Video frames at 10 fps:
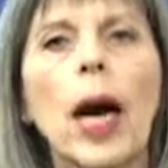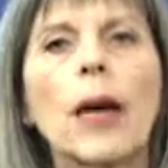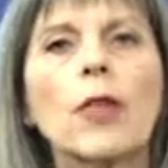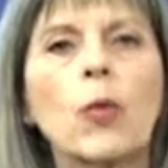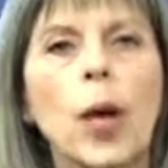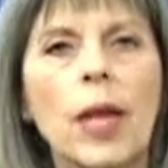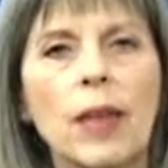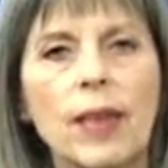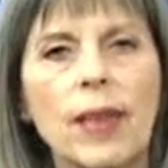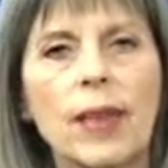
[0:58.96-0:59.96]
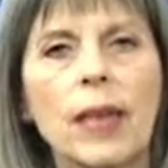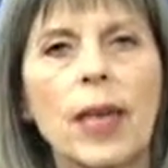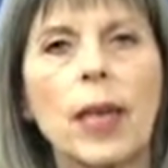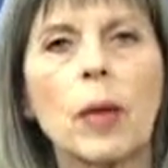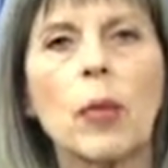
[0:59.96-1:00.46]
as well as in
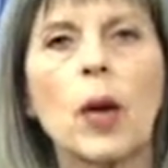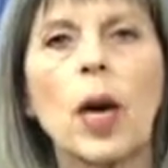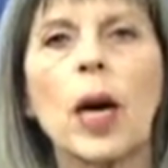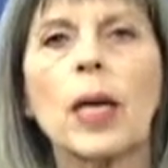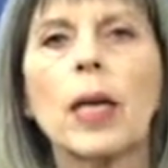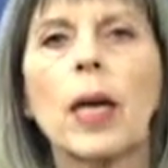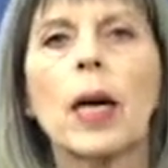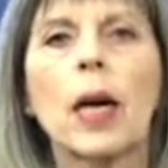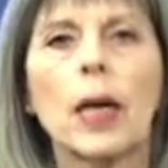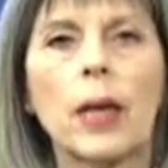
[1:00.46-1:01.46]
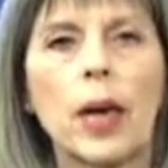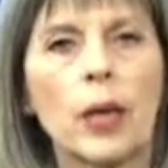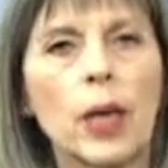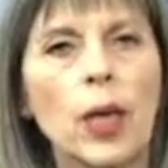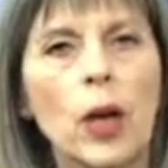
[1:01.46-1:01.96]
study abroad, not
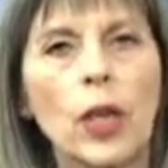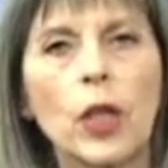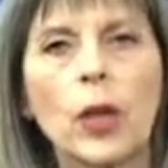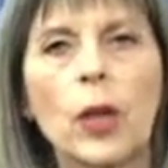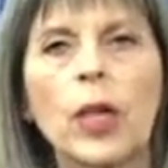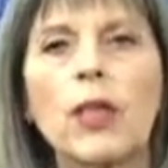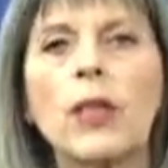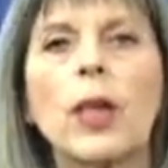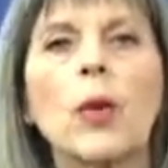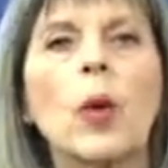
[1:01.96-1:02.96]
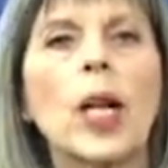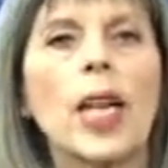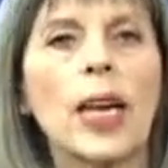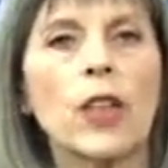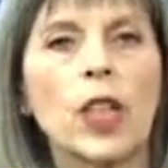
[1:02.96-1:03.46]
only are curious, they're
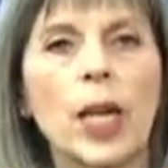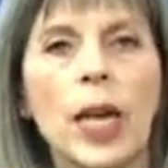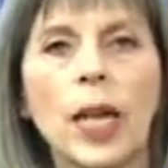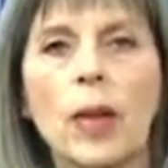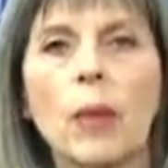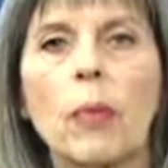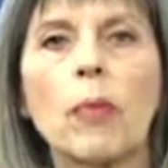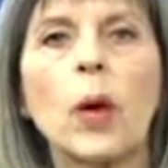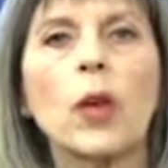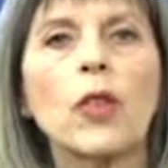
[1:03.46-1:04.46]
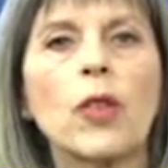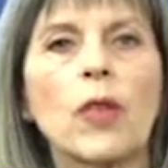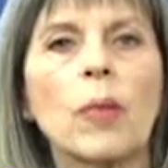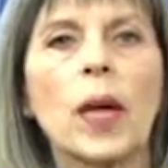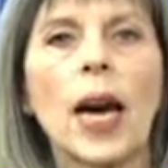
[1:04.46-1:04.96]
well educated. Most
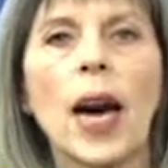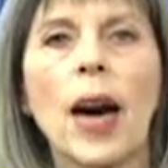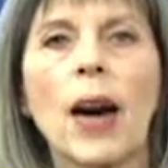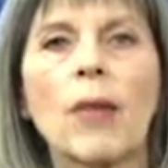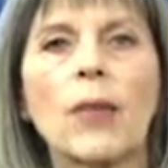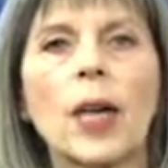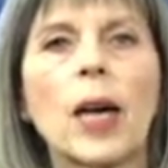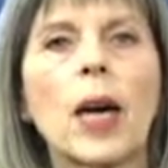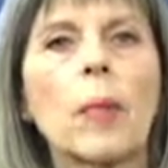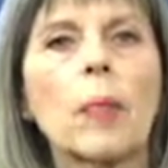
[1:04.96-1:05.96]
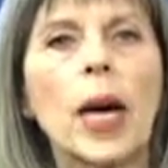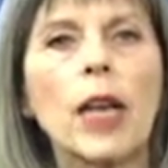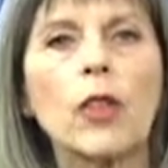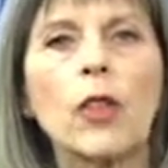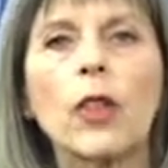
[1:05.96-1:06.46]
of them have
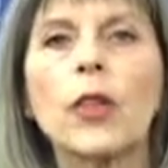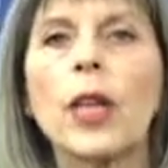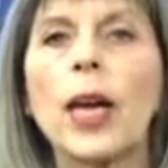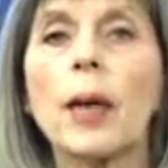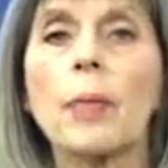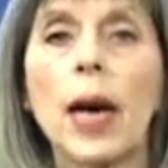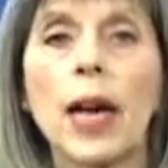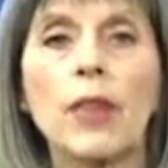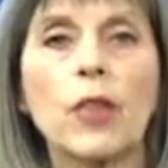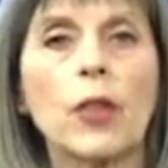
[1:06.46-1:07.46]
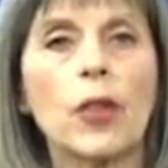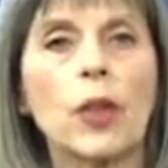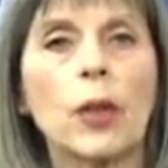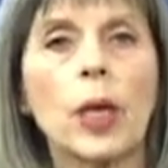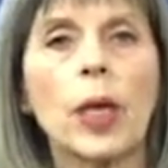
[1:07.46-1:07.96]
bachelor's and master's
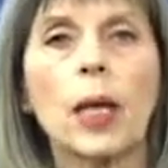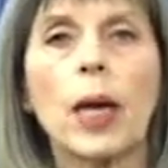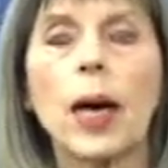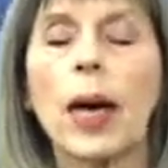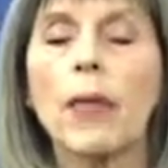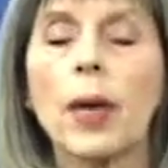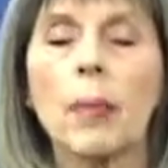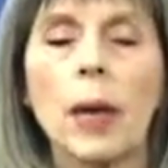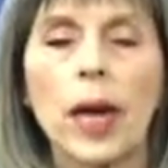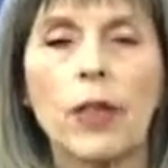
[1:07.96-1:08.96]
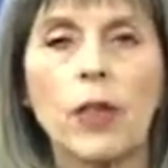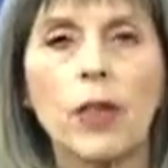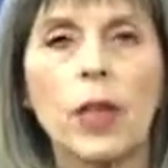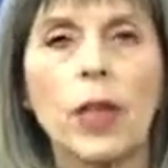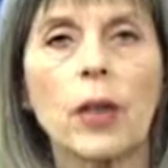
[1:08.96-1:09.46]
degree. I have a
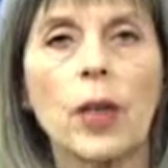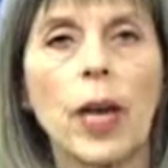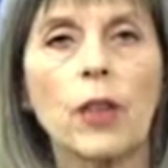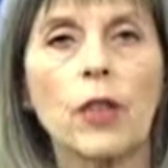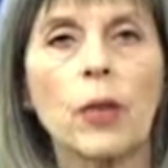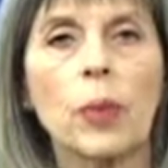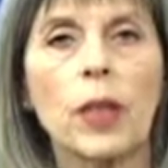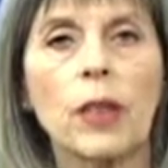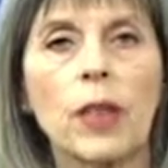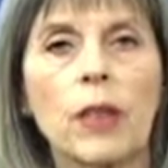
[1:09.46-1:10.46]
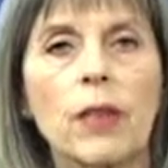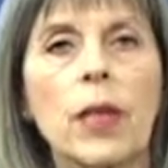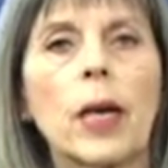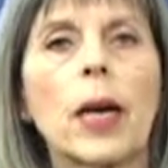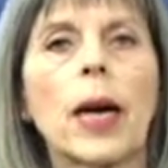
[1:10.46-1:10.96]
master's in international business
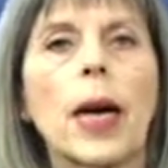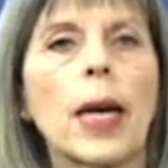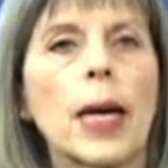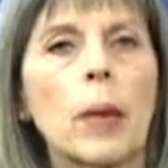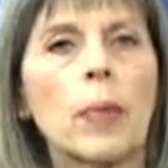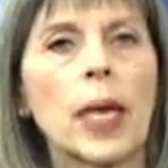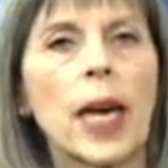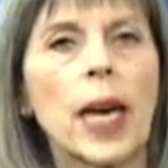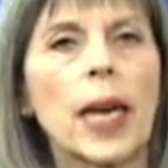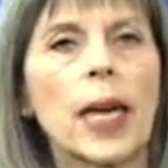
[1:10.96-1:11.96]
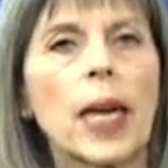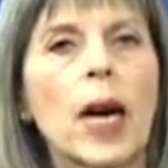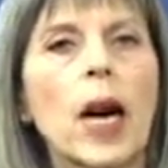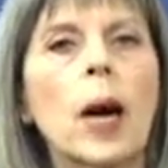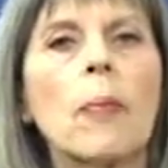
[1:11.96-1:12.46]
and an MBA.
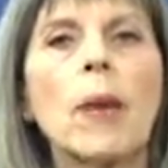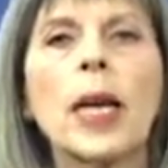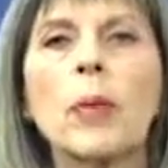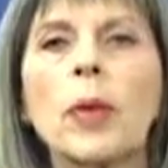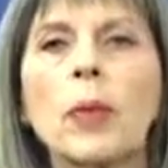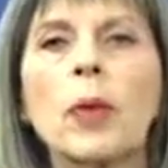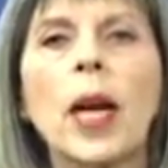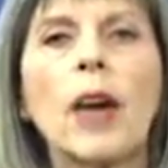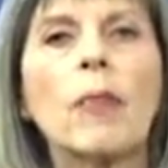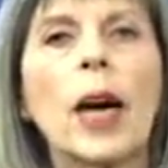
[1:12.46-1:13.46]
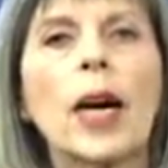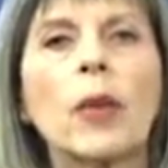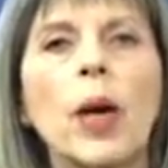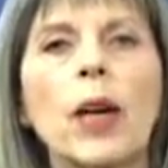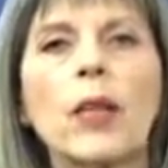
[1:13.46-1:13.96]
Many people have
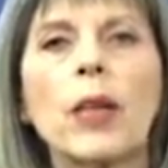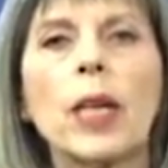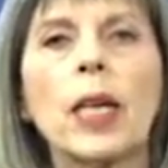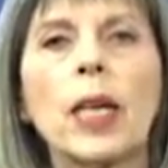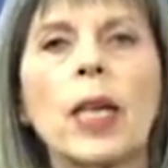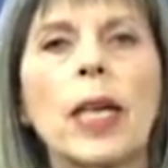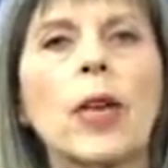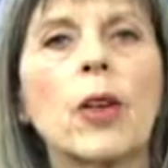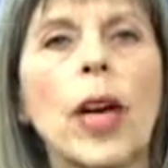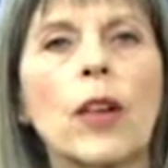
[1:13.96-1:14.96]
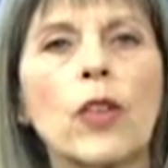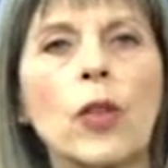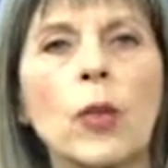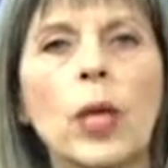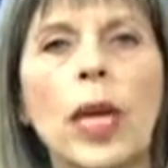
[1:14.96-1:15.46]
backgrounds in
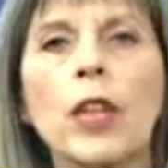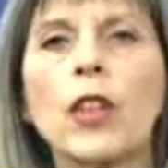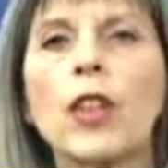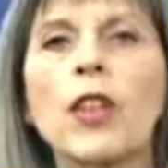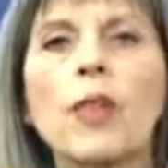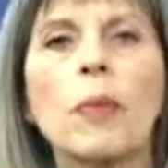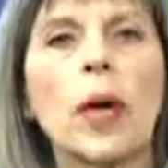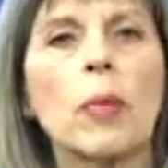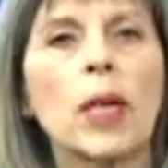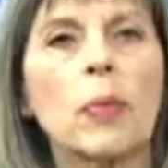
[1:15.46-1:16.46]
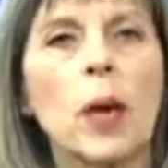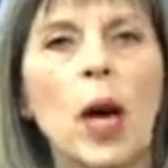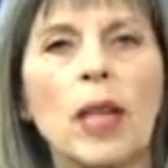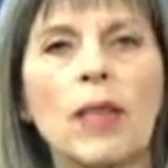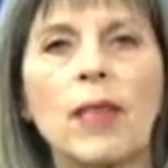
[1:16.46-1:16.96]
international relations, public
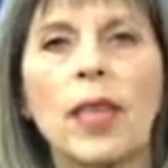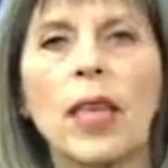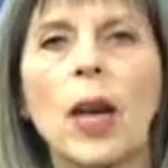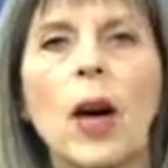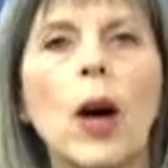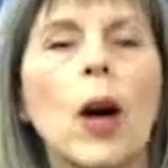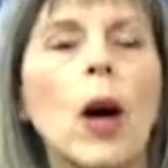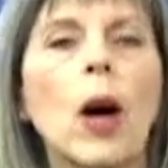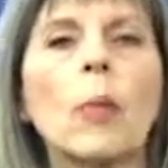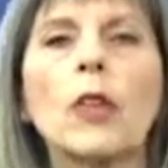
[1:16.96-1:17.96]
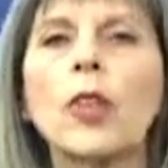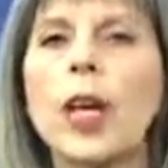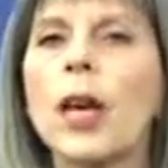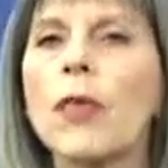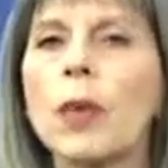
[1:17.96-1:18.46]
policy. Almost
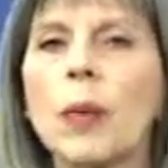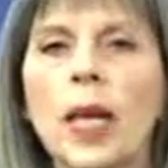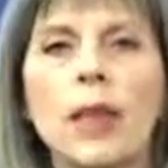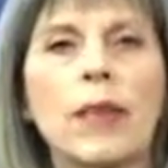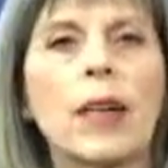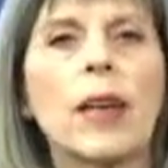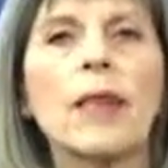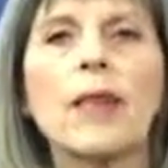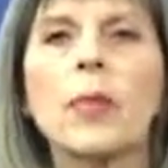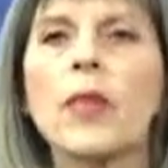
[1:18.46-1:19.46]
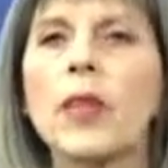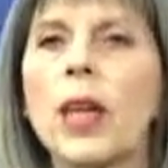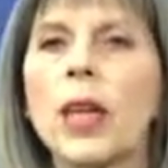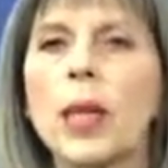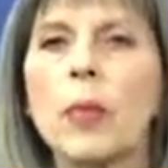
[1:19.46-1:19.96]
everybody's done some
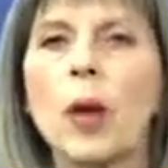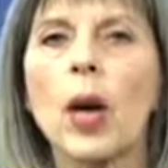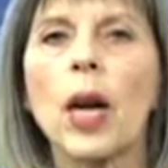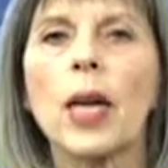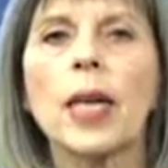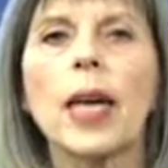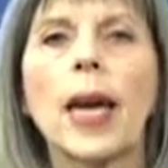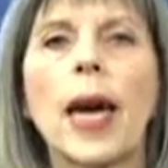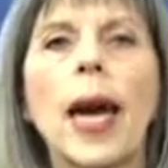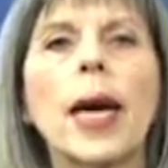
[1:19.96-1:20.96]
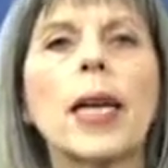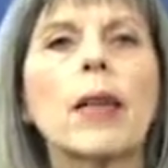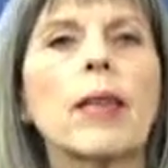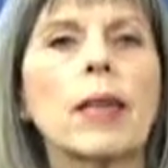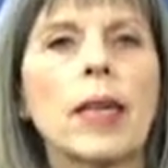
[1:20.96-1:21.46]
study abroad and
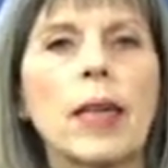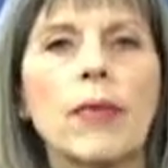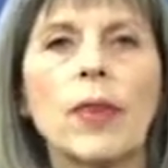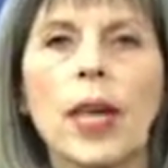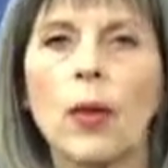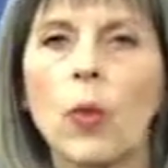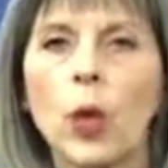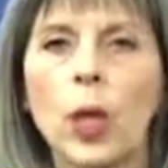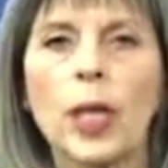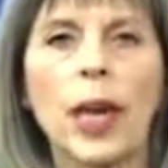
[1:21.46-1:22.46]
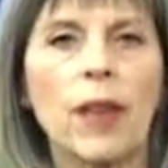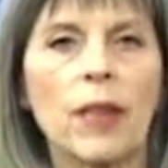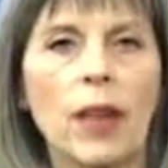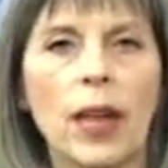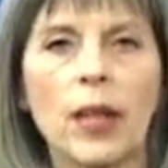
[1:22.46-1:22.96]
has lived and worked
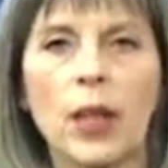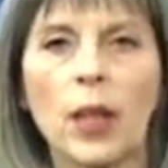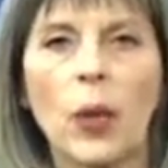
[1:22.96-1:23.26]
outside the